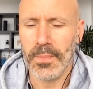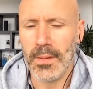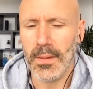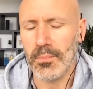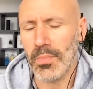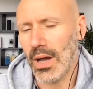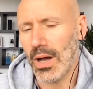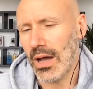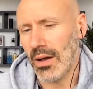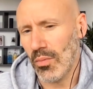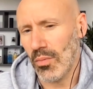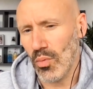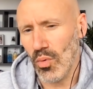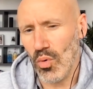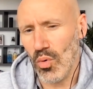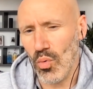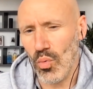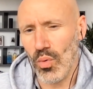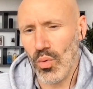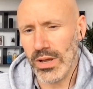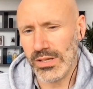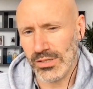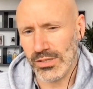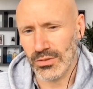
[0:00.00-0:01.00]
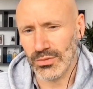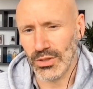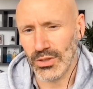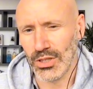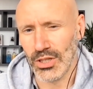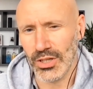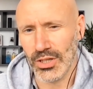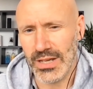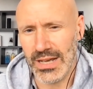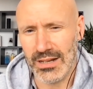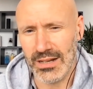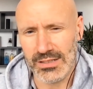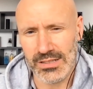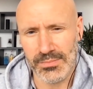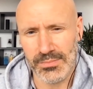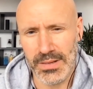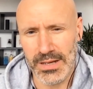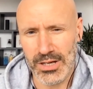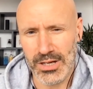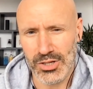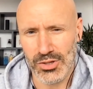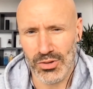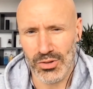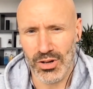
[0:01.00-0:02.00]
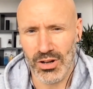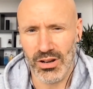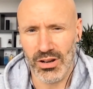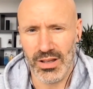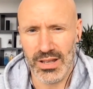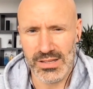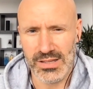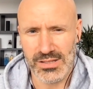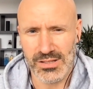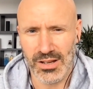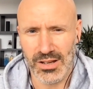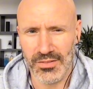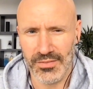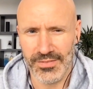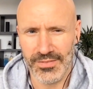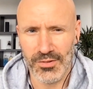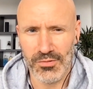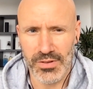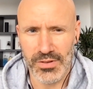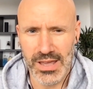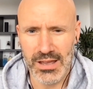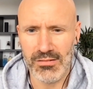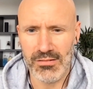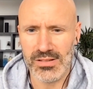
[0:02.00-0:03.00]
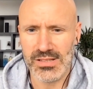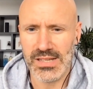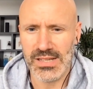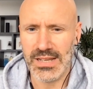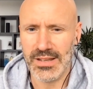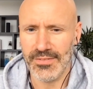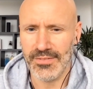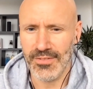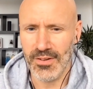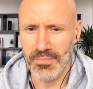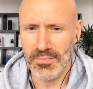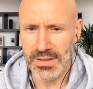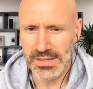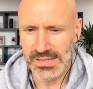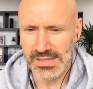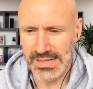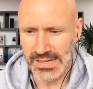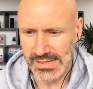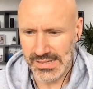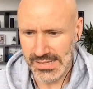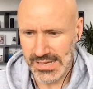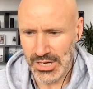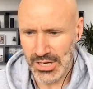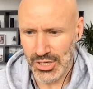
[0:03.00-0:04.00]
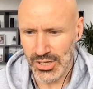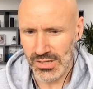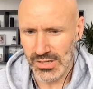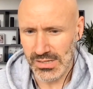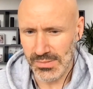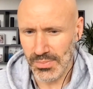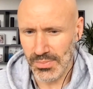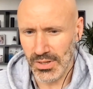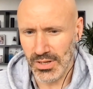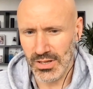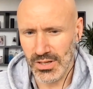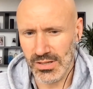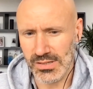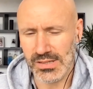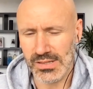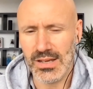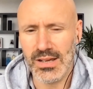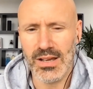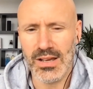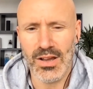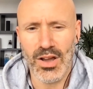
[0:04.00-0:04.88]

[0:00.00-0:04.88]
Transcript: But I'm always on the lookout to make sure clients don't feel guilty for missing sessions, because